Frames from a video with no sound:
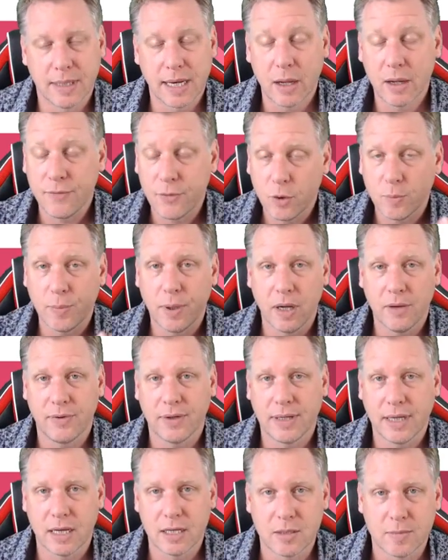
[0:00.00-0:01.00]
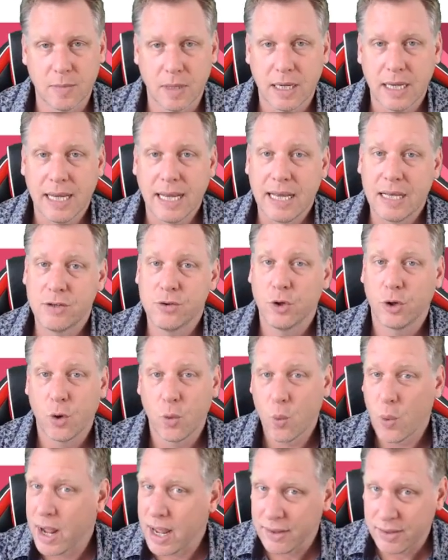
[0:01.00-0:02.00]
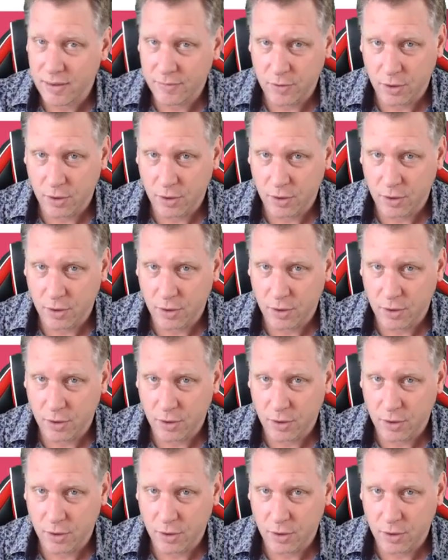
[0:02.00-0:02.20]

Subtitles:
Now, if your perfect customer is not aware they've